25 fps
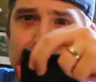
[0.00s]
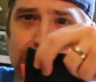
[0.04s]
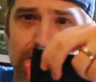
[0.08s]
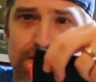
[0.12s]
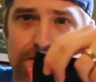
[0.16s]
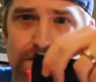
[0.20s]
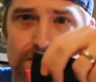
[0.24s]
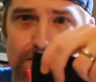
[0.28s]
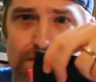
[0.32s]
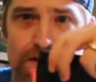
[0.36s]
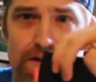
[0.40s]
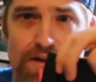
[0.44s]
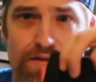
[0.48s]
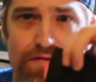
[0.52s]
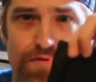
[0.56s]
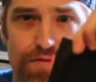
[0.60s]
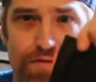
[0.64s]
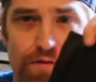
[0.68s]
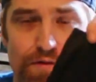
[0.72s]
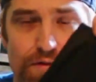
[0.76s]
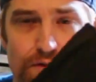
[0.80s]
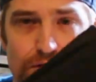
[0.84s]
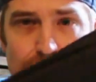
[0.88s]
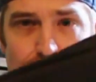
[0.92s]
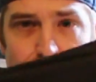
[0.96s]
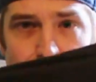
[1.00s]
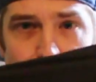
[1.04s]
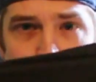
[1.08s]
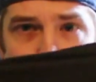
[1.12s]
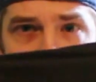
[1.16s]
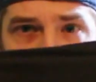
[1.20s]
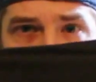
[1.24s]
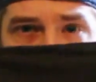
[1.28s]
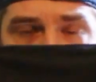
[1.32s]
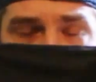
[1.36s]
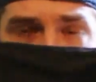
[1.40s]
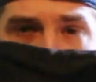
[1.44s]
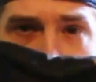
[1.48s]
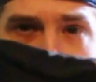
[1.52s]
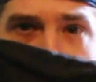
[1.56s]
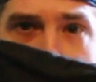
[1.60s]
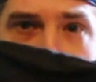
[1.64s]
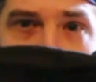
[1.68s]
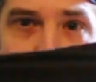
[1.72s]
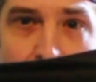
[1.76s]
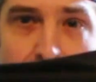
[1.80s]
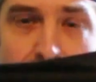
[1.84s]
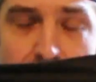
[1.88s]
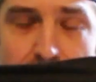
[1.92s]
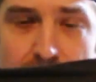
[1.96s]
are great for
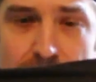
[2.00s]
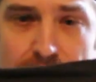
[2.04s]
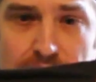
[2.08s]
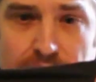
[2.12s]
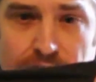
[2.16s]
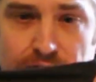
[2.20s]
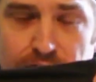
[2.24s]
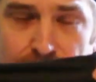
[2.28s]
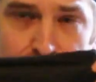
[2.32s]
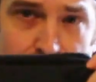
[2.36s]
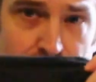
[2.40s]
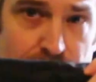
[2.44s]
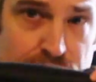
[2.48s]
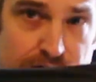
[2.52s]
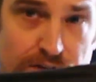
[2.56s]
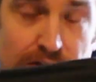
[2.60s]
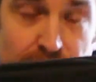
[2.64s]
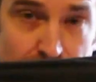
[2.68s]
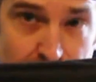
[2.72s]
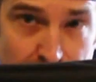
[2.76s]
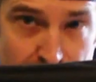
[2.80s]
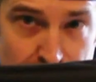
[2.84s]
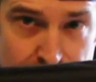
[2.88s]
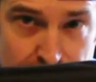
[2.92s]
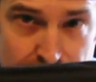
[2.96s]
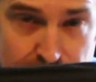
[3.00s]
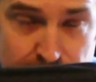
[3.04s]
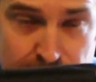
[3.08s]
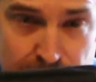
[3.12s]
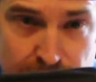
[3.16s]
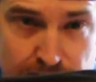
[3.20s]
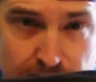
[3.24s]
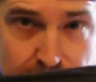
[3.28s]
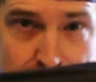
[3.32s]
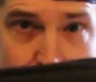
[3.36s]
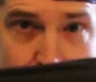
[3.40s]
your sunglasses.